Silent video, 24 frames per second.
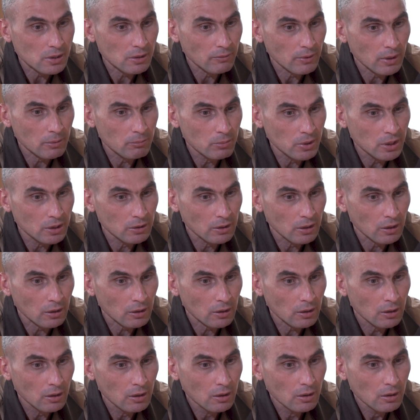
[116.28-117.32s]
go ahead, if
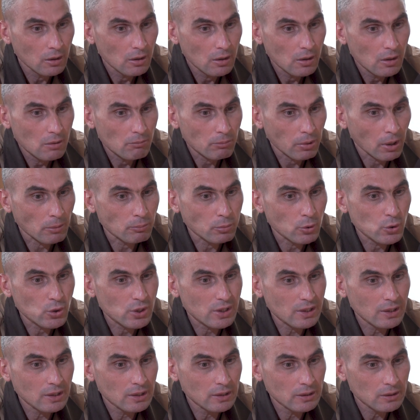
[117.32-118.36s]
not,
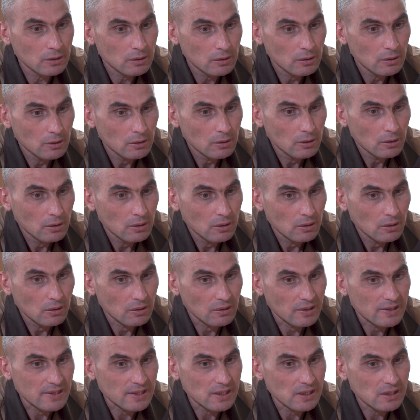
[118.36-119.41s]
come back.
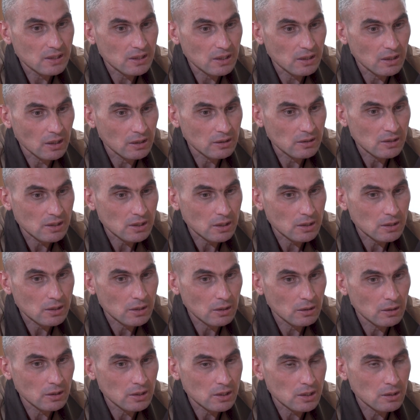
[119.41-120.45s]
Russian border
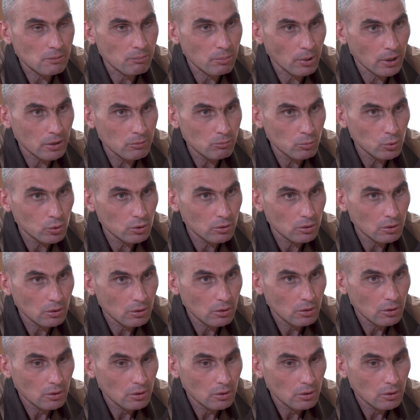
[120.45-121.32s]
police didn't object.